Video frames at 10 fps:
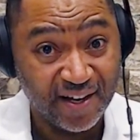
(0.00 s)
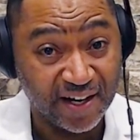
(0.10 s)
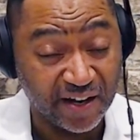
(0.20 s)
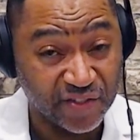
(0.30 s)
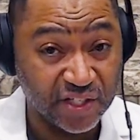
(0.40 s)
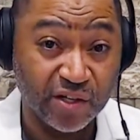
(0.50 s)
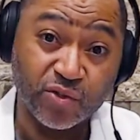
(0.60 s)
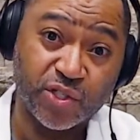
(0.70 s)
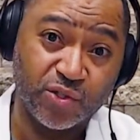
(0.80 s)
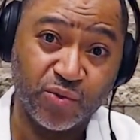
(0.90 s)
And I have
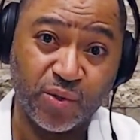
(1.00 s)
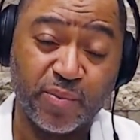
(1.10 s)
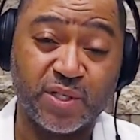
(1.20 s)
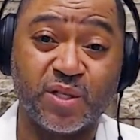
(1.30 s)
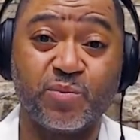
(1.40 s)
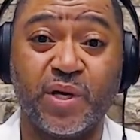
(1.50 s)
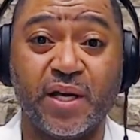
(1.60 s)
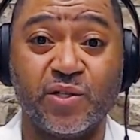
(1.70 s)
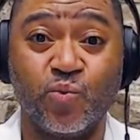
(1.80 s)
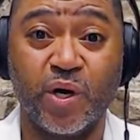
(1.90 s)
skills at doing a business
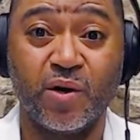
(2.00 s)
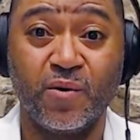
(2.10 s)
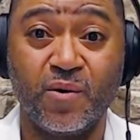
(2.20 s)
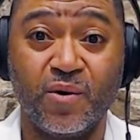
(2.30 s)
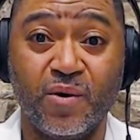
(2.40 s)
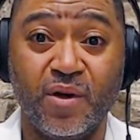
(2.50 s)
plan as well.